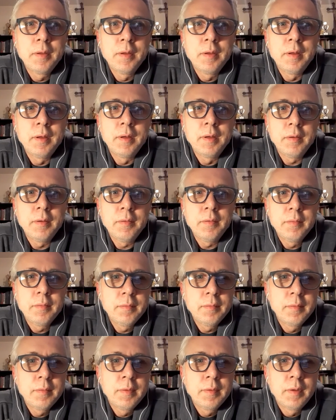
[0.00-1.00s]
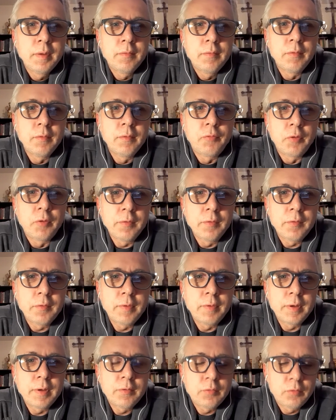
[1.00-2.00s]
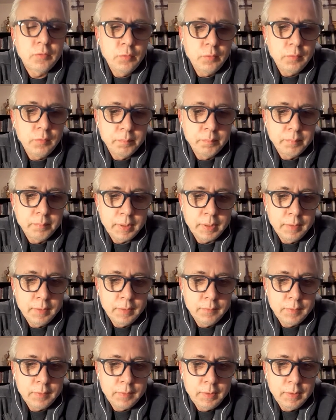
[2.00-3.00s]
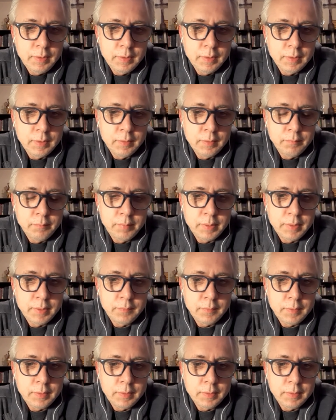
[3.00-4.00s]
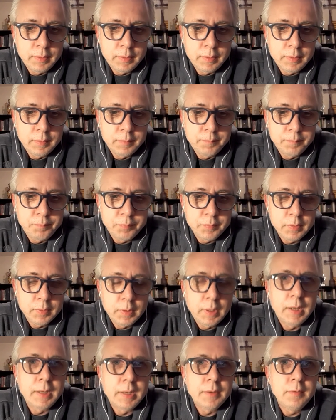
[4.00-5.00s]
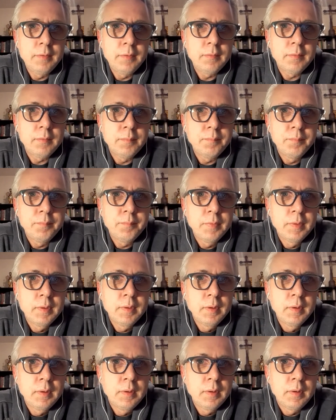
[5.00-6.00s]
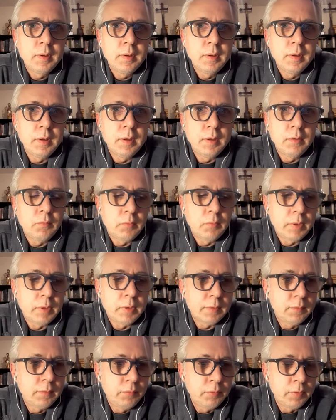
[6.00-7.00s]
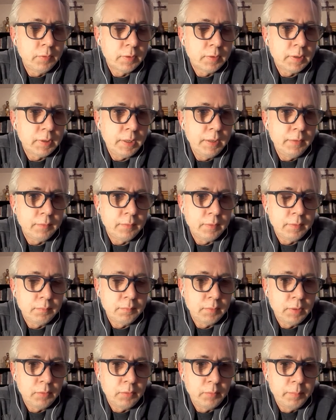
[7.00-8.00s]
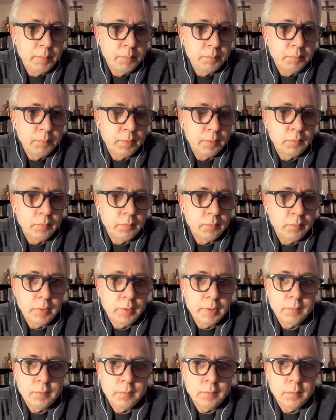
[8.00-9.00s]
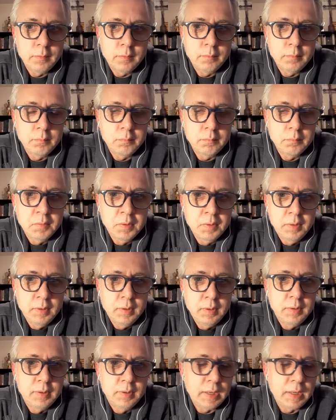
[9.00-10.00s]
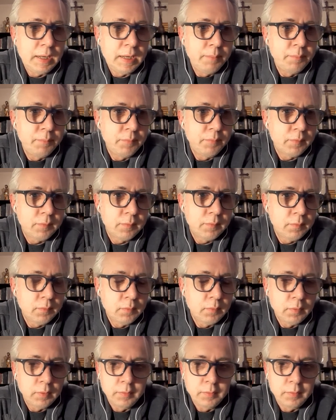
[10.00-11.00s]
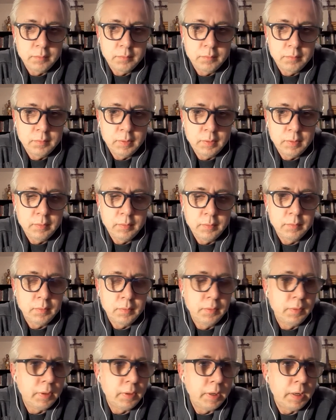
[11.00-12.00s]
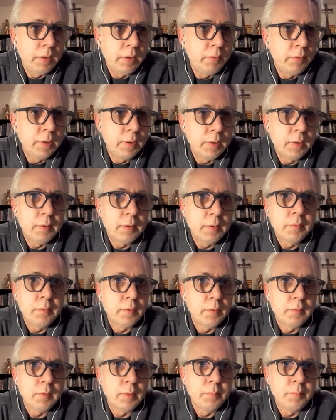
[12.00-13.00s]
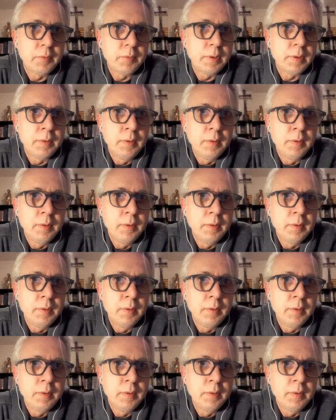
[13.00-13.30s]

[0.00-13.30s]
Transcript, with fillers: uh, the fonts was chosen by the uh, by the uh, artist uh, was different kinds. I, I remember was um, Times and um, an Arial or something.